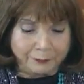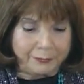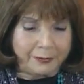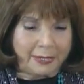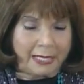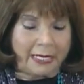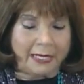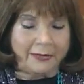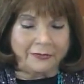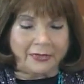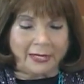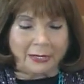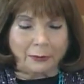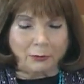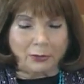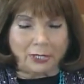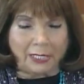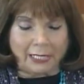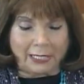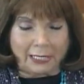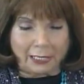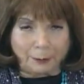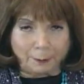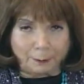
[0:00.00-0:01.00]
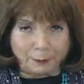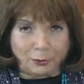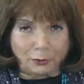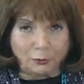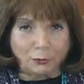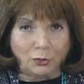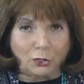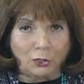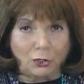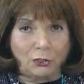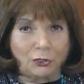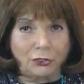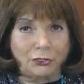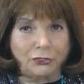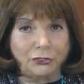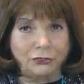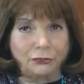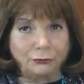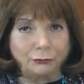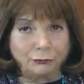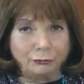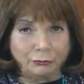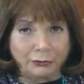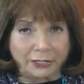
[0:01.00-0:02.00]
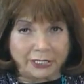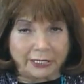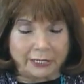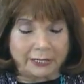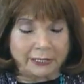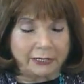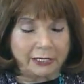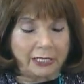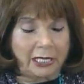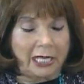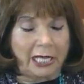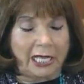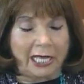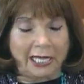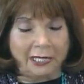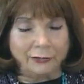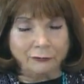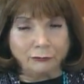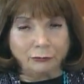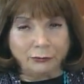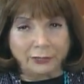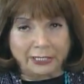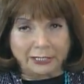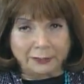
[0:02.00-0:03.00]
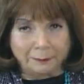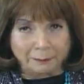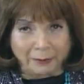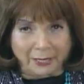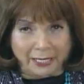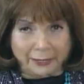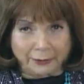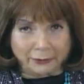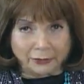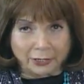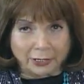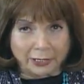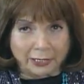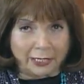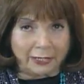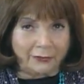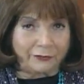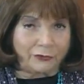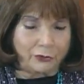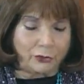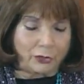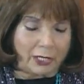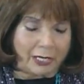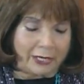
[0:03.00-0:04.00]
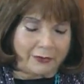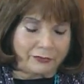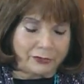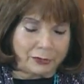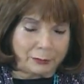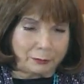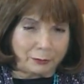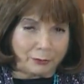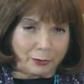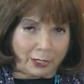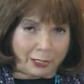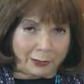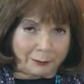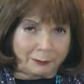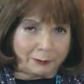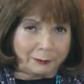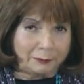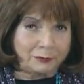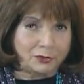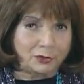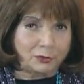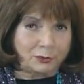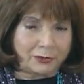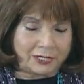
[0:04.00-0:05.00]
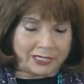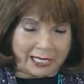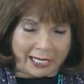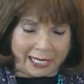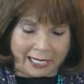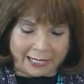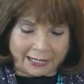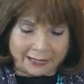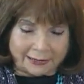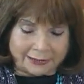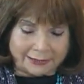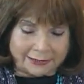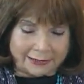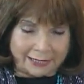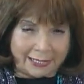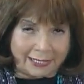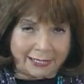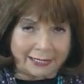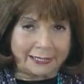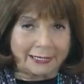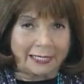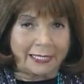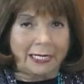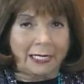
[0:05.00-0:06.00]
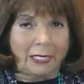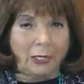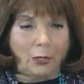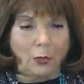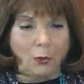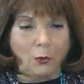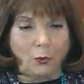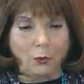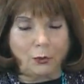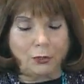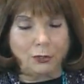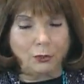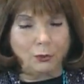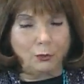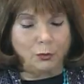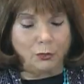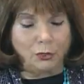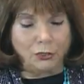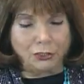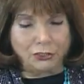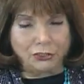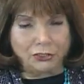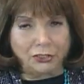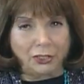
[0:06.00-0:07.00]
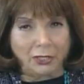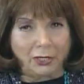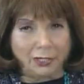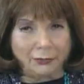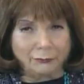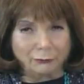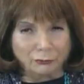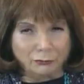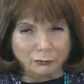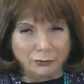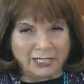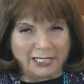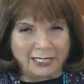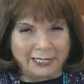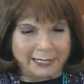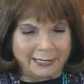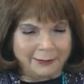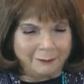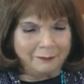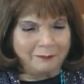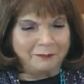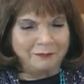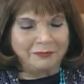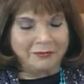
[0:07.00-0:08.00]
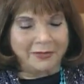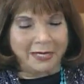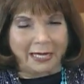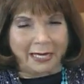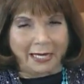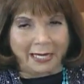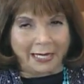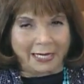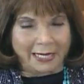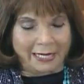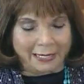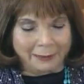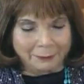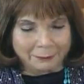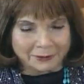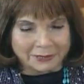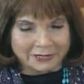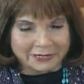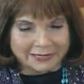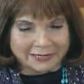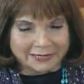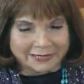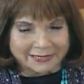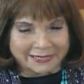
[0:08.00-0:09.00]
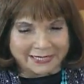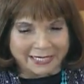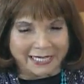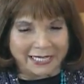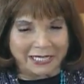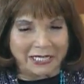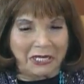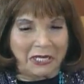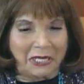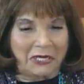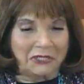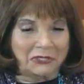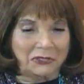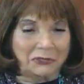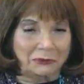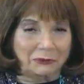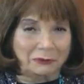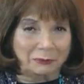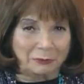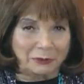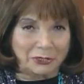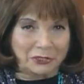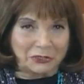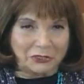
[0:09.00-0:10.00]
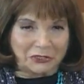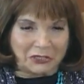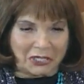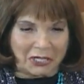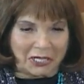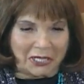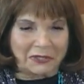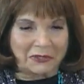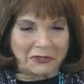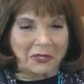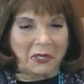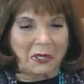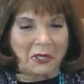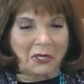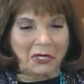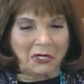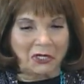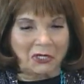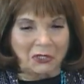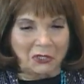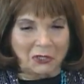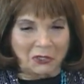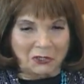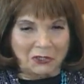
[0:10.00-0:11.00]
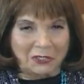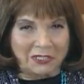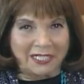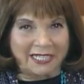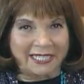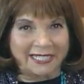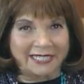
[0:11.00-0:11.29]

They will help you learn to read and read better if you're having problems with eyesight or you weren't taught really. I happen to say to have been taught learning